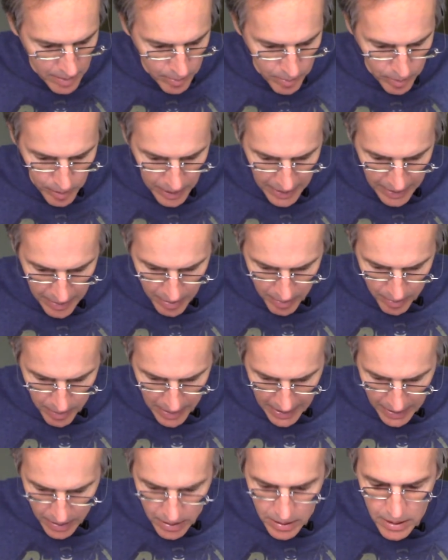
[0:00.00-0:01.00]
the
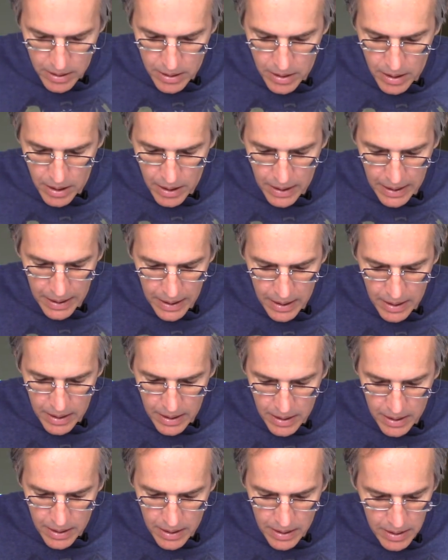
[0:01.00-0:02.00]
back looks clean.
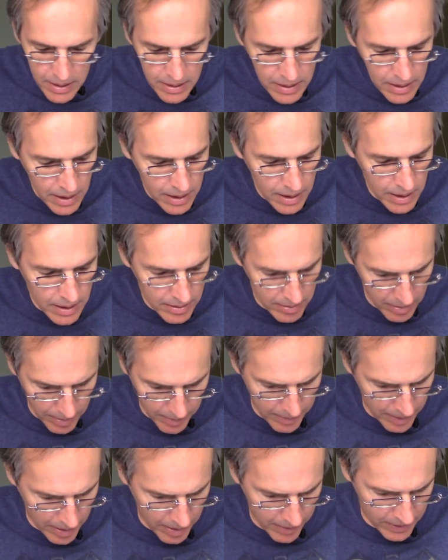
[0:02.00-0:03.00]
It's got a, I
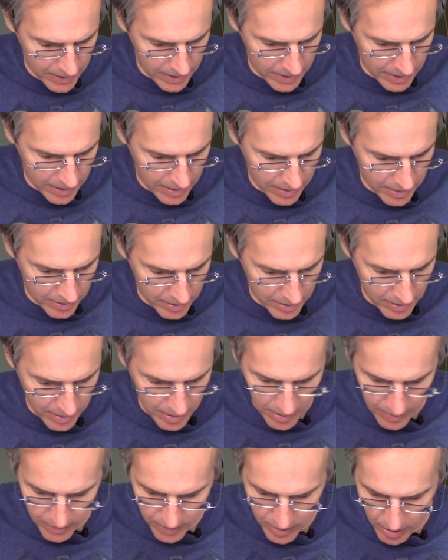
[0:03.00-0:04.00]
mean, obviously these are going to
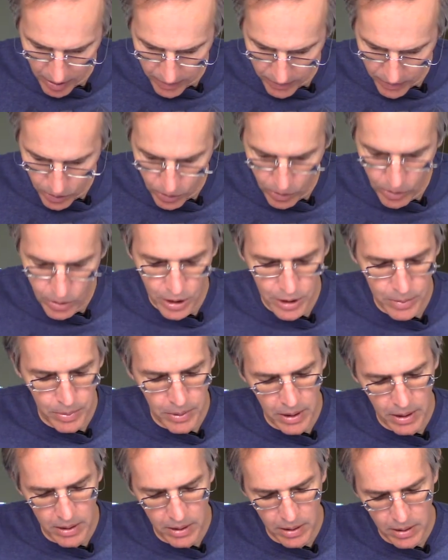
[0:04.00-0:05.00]
have soft corners, but
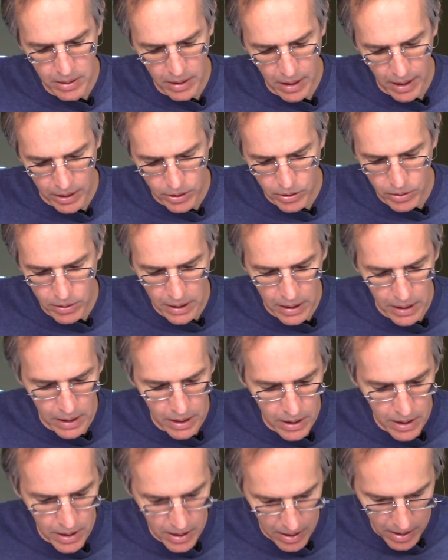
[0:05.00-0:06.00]
this is actually
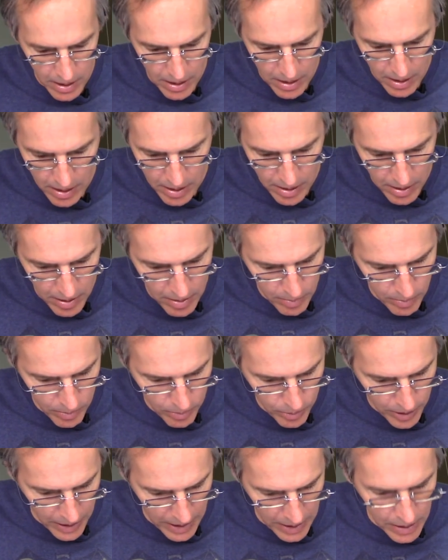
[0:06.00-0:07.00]

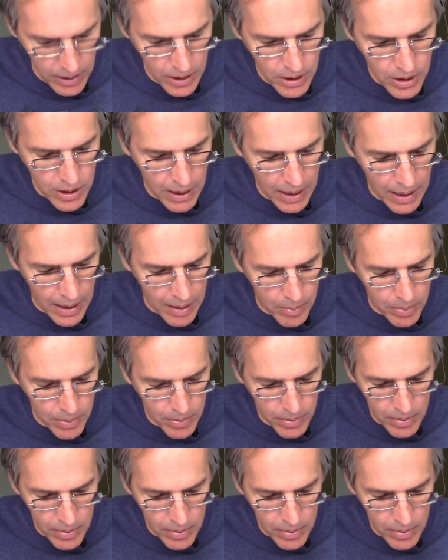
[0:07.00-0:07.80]
pretty good shape.